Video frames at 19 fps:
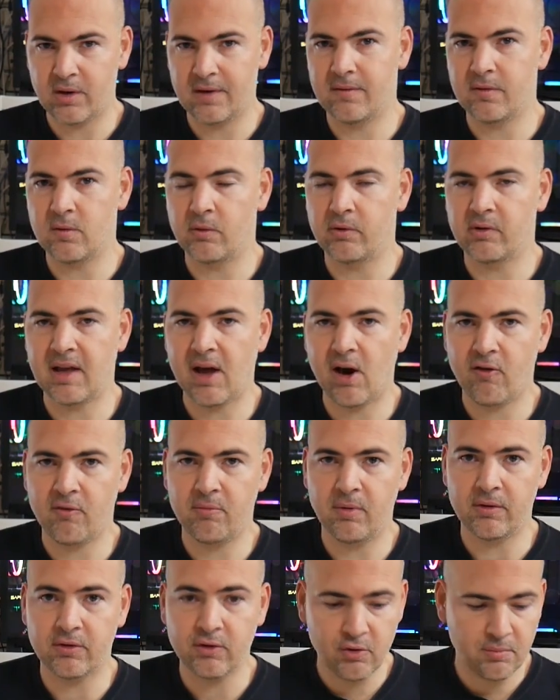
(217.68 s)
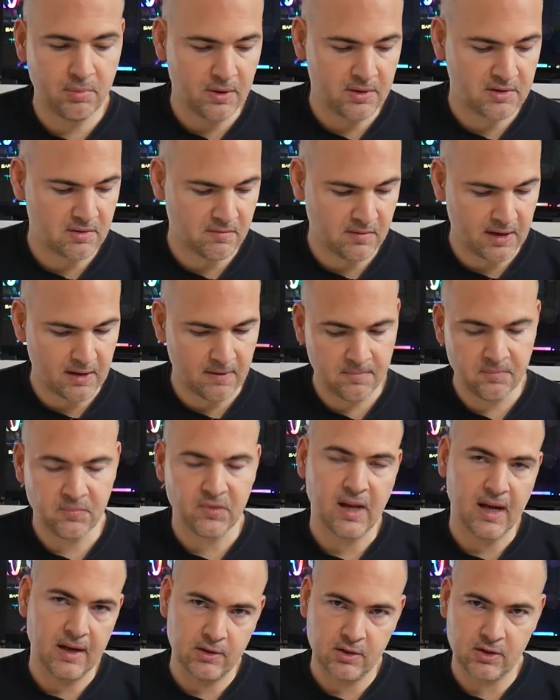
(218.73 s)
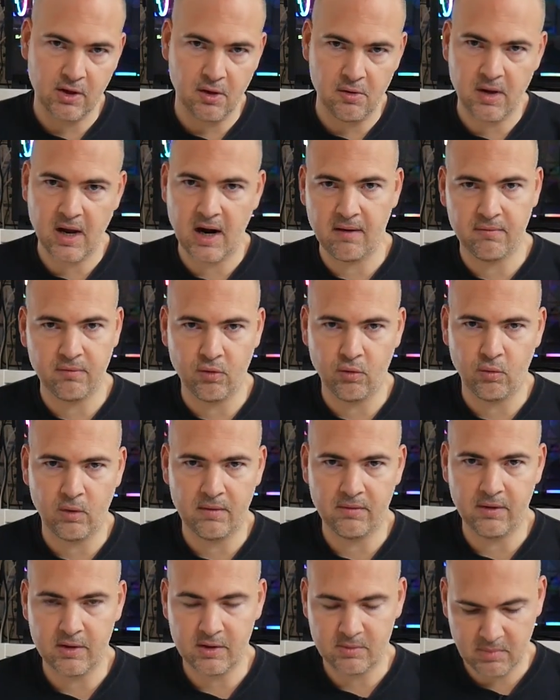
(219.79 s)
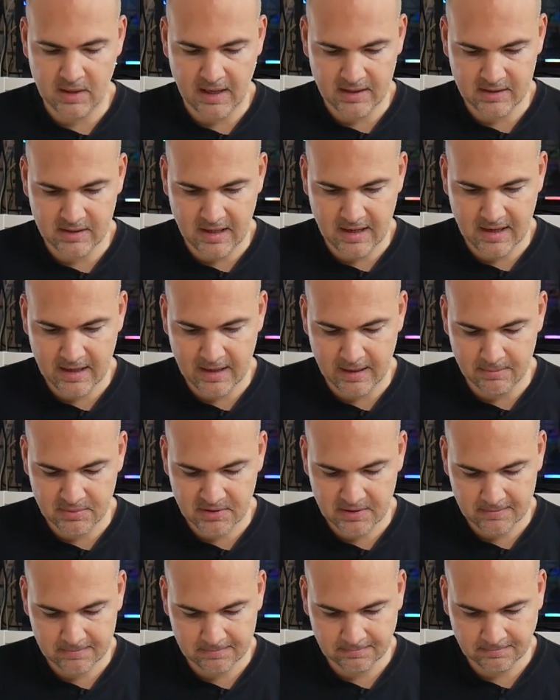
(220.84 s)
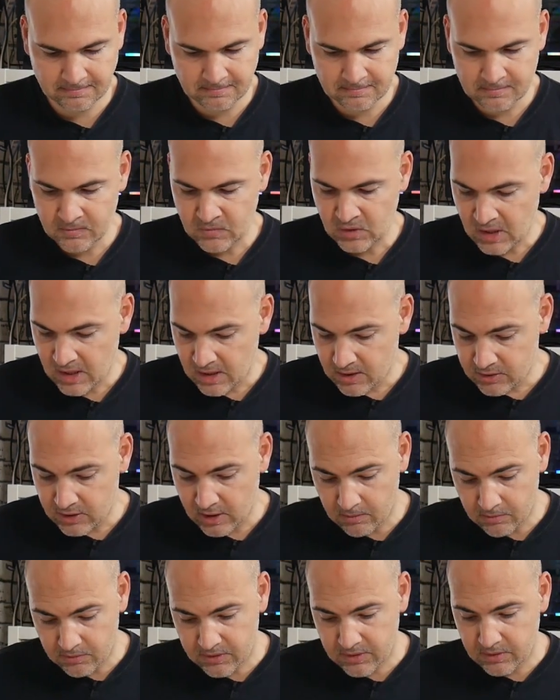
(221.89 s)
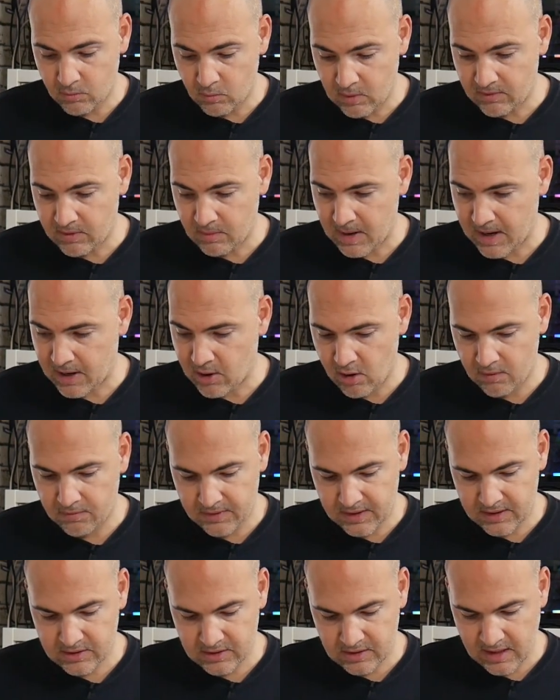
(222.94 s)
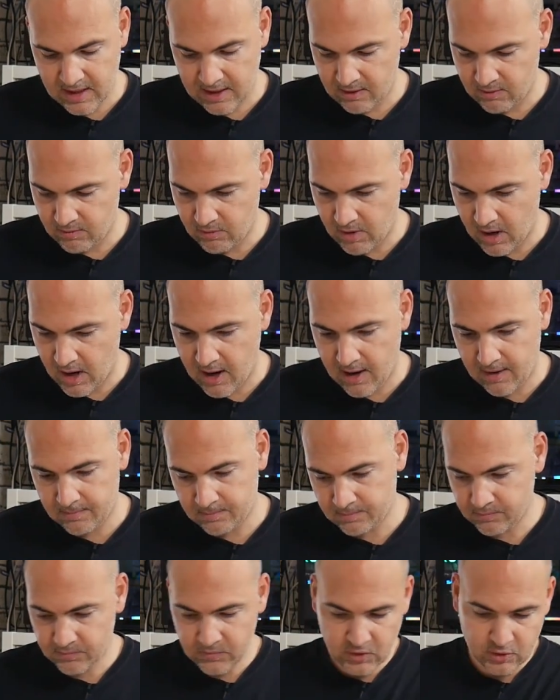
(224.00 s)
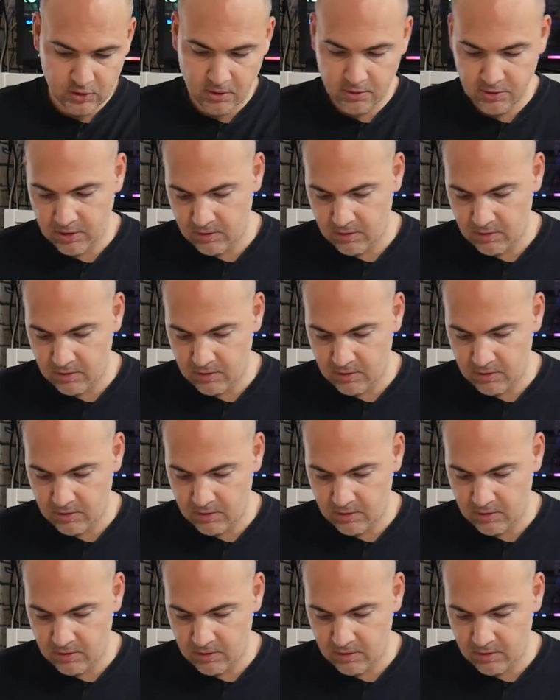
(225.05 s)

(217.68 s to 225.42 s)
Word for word: difficult to get off, but do persevere and just go careful with those plastic clips. So with the back off, this now shows